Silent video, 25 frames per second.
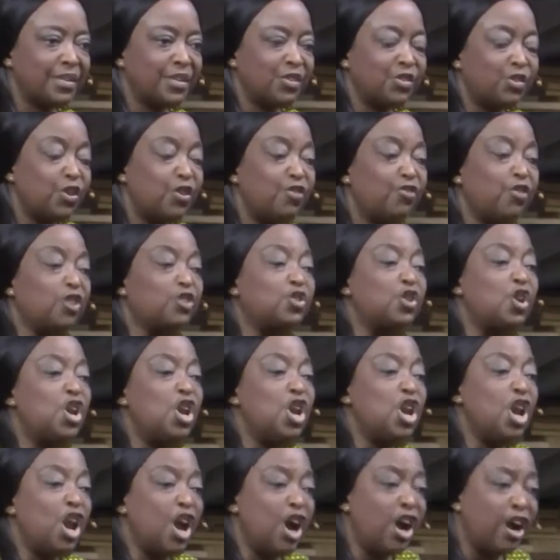So you've got to
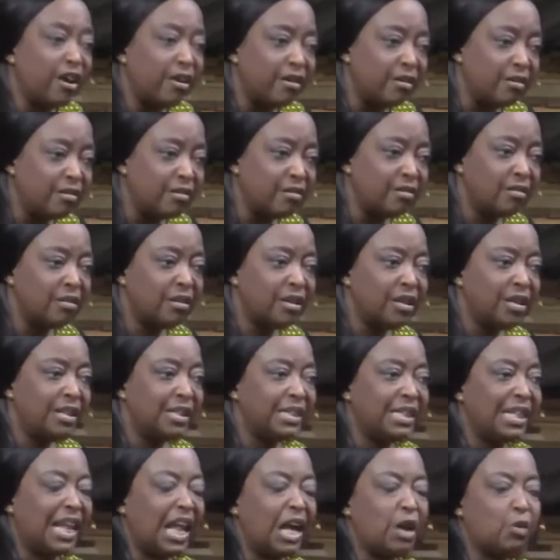learn
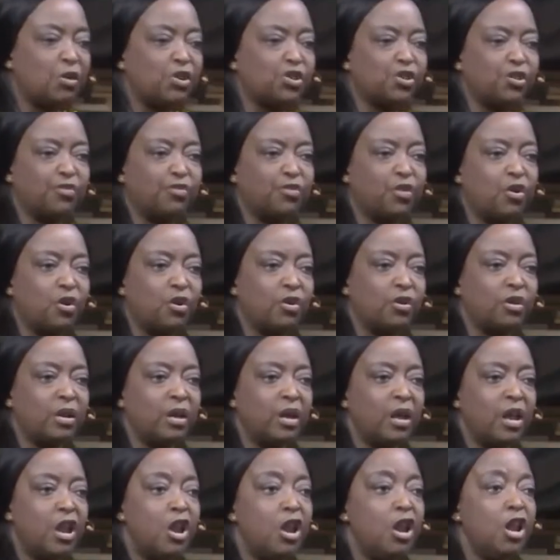the language of God.
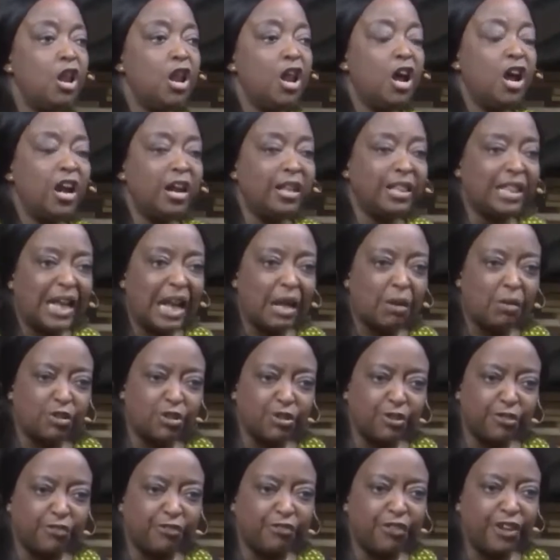Learn the
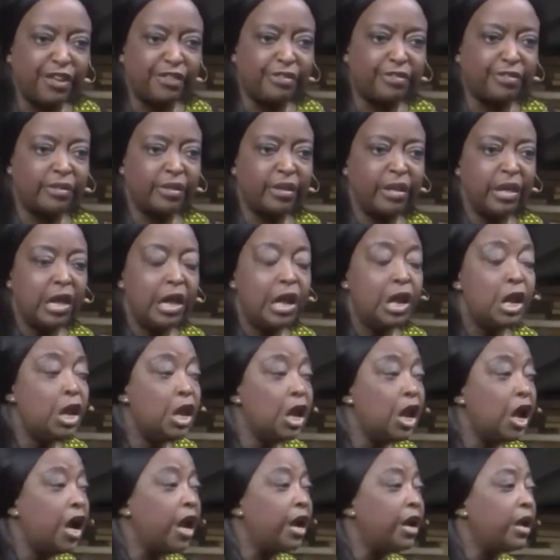language of faith.
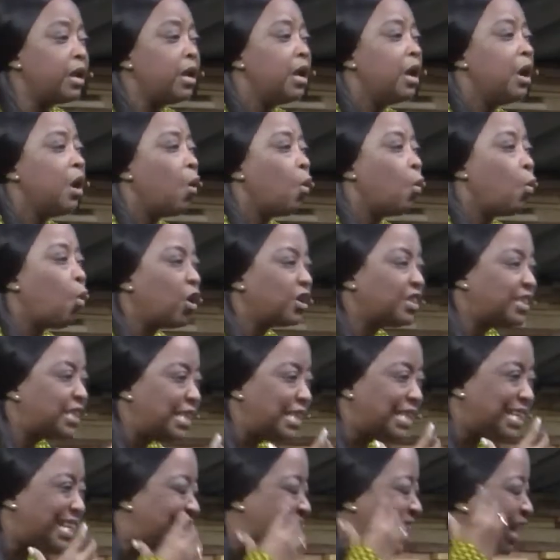Learn what
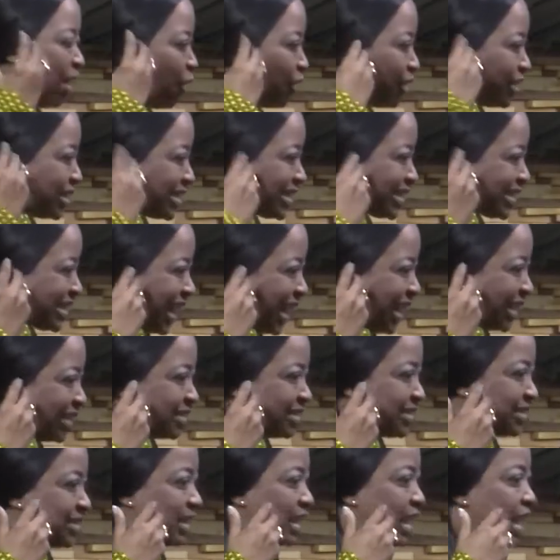he
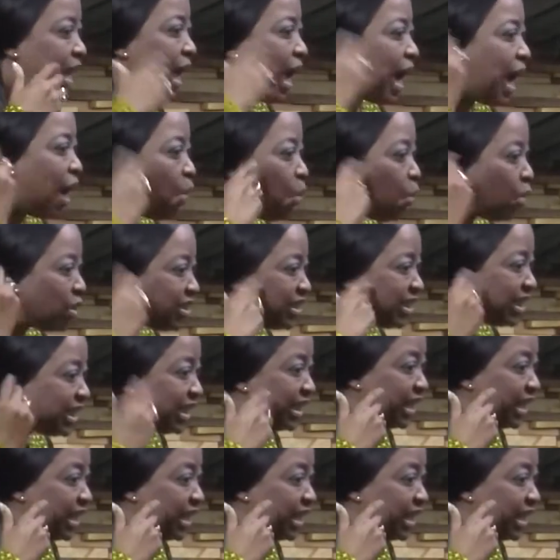understands and what he